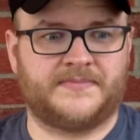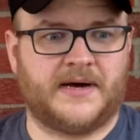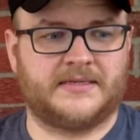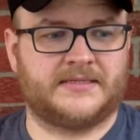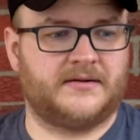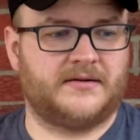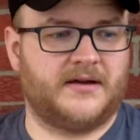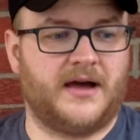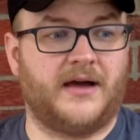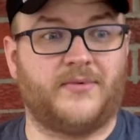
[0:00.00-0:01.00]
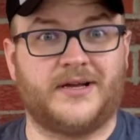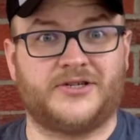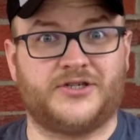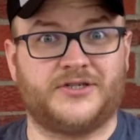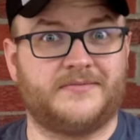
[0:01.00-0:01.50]
sponsored. I
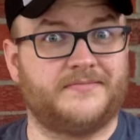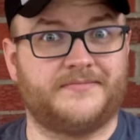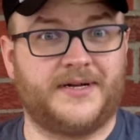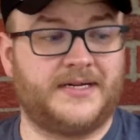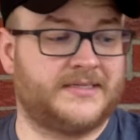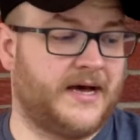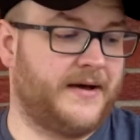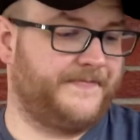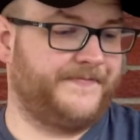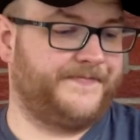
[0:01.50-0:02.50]
wish, but it's not.